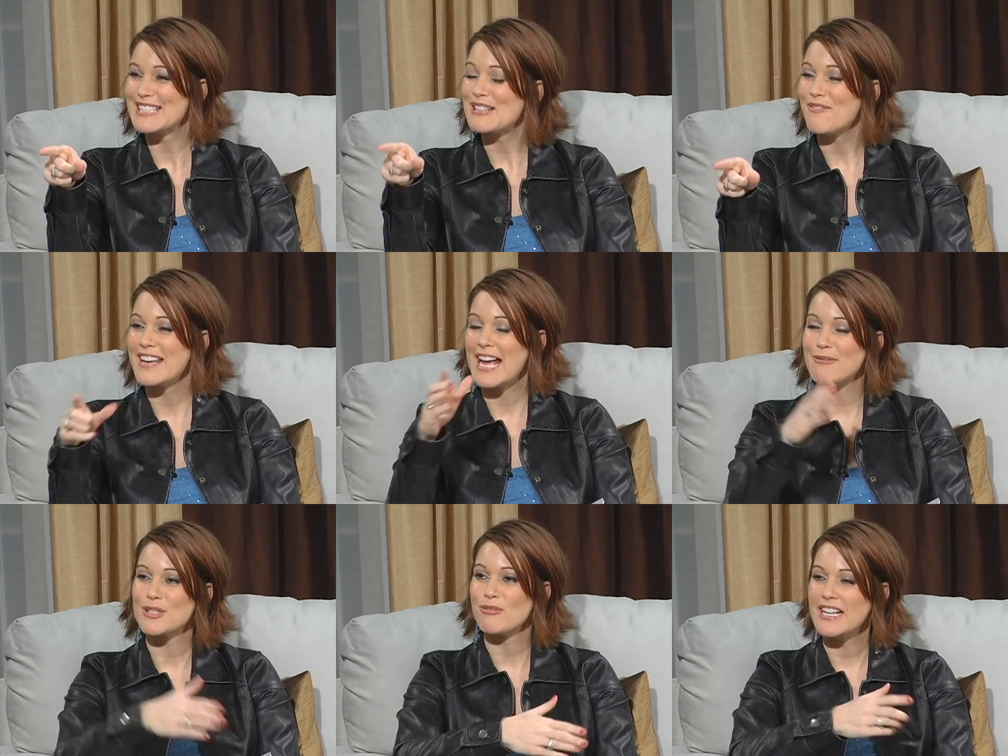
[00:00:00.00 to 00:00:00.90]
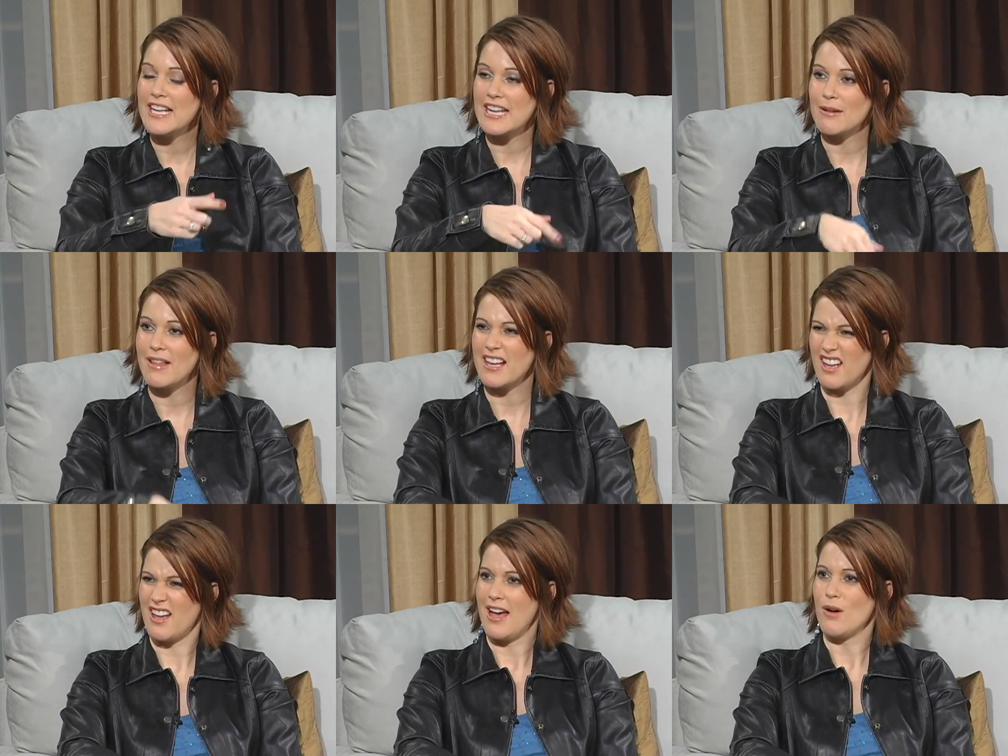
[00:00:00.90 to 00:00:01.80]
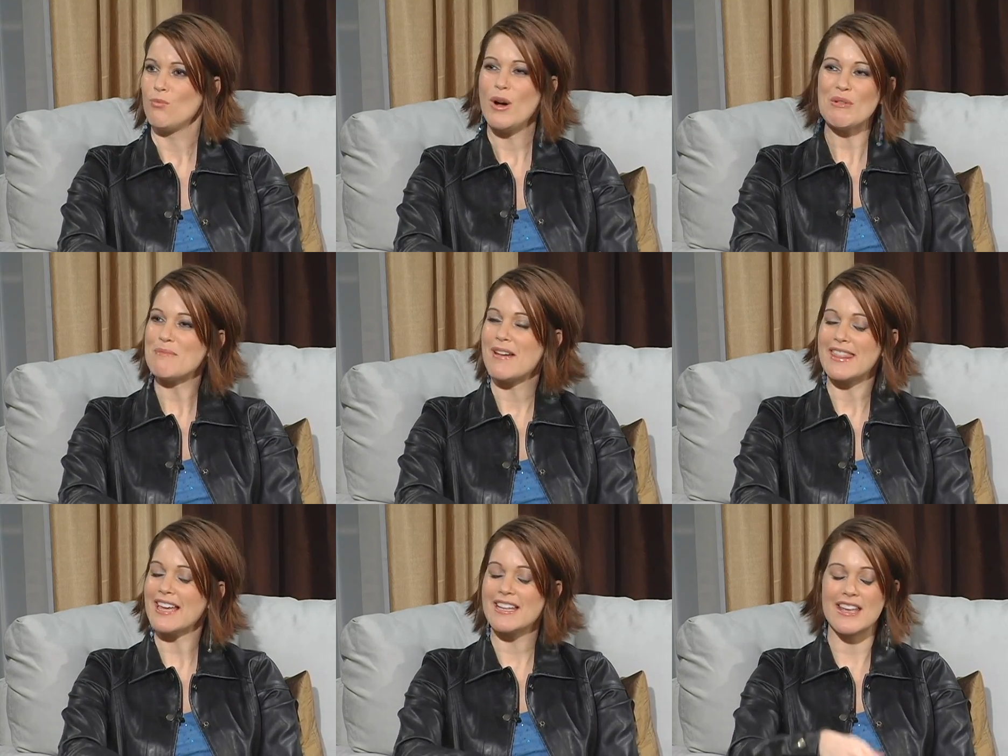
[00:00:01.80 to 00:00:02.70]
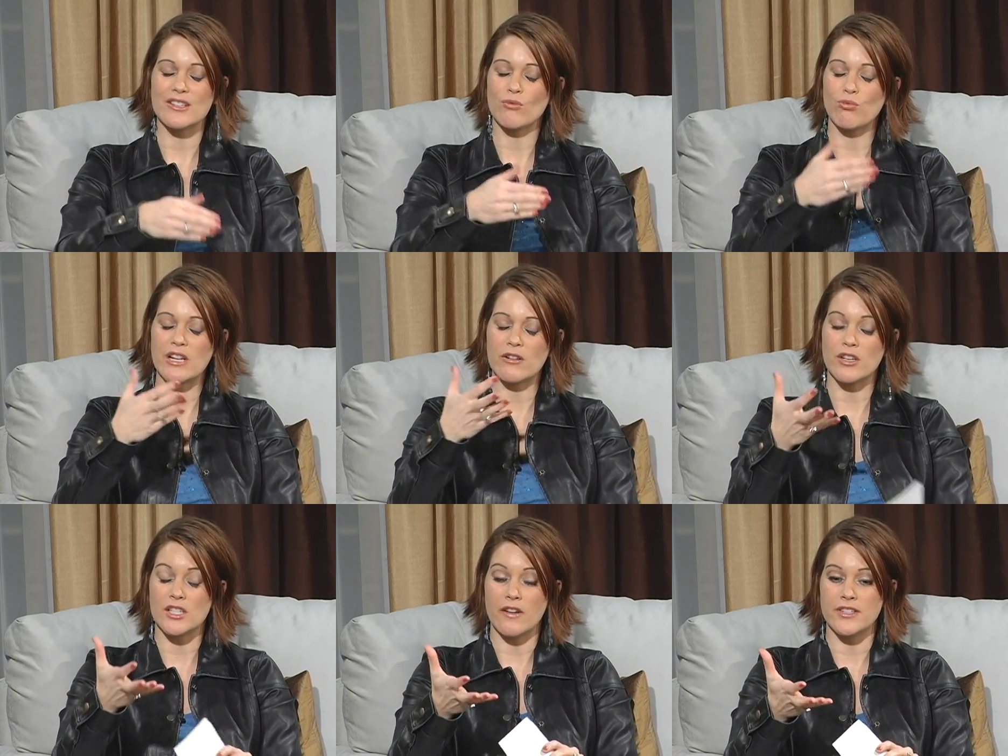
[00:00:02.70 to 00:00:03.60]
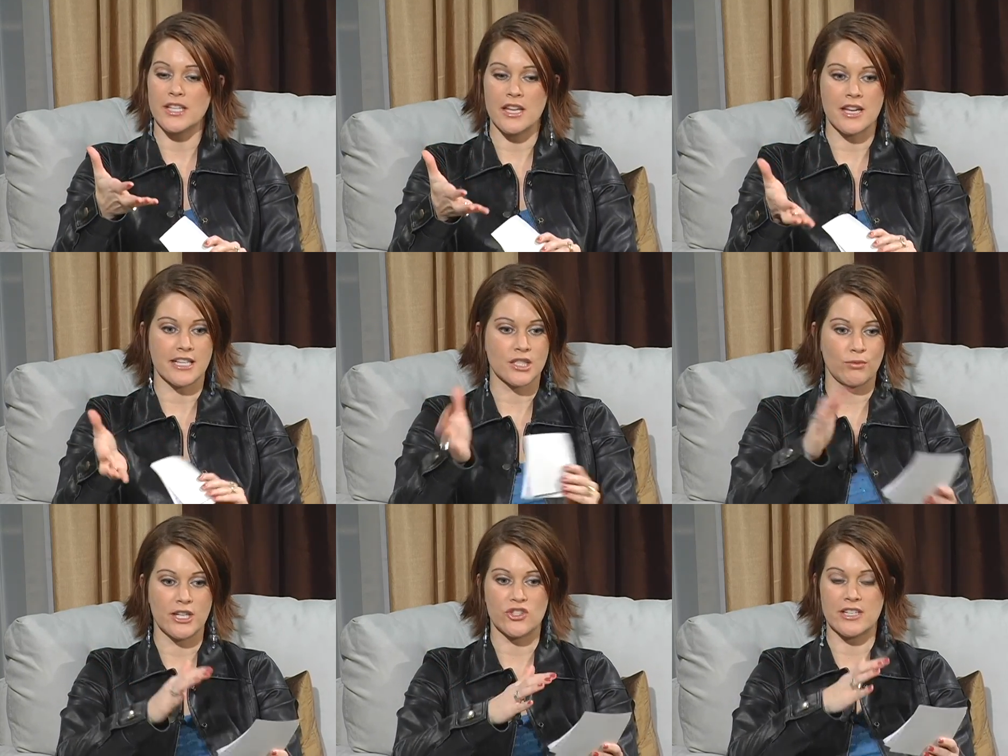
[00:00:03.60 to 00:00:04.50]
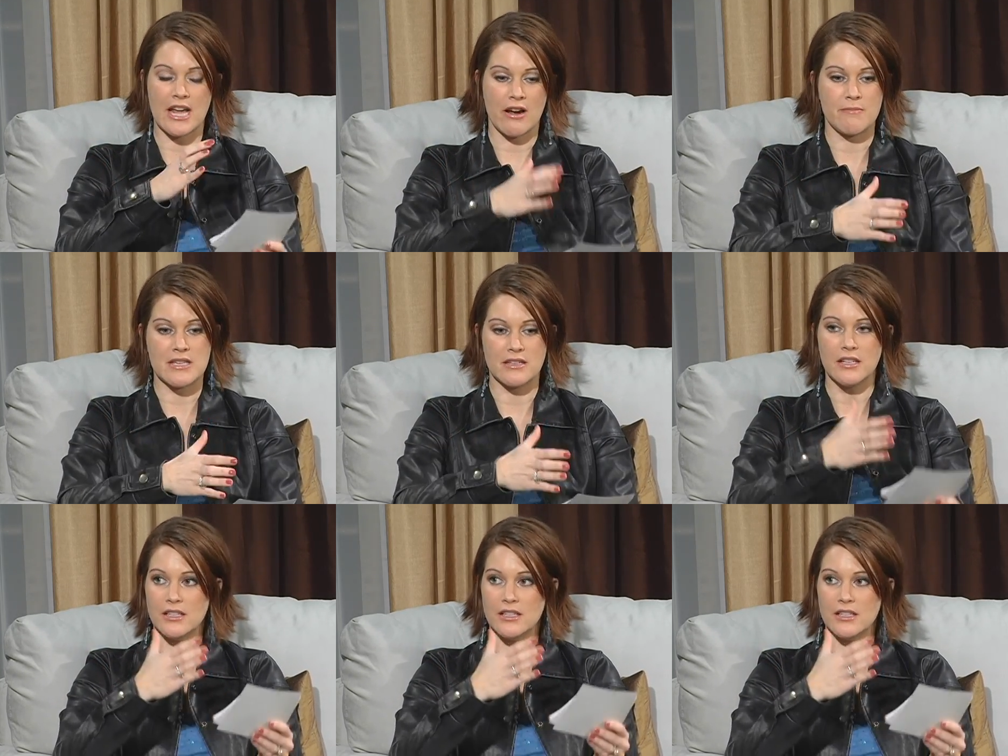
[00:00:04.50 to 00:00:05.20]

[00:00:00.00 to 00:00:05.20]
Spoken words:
that. It's so funny. I was reading it and I'm like, because all of a sudden I switch and now I'm in